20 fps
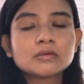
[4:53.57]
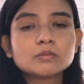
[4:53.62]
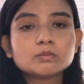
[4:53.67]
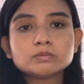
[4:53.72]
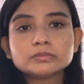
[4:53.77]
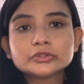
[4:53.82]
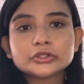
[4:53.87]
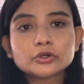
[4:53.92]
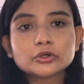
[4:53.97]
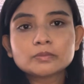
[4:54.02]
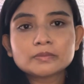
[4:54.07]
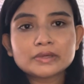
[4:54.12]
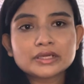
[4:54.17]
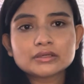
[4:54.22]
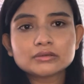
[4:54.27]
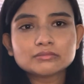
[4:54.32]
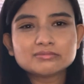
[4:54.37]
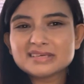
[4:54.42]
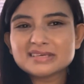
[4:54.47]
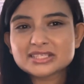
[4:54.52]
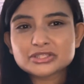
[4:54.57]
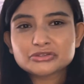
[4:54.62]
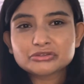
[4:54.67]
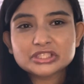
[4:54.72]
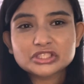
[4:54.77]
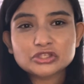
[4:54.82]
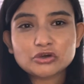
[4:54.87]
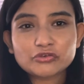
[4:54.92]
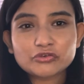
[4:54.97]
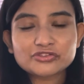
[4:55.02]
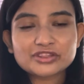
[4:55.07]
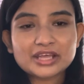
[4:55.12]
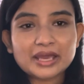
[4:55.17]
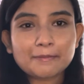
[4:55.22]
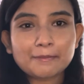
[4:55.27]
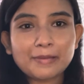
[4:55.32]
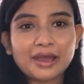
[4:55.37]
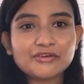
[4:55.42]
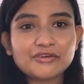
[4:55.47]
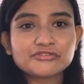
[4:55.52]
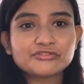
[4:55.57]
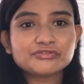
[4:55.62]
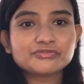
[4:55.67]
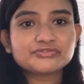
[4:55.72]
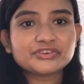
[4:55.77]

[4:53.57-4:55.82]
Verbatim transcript: you know majority of them have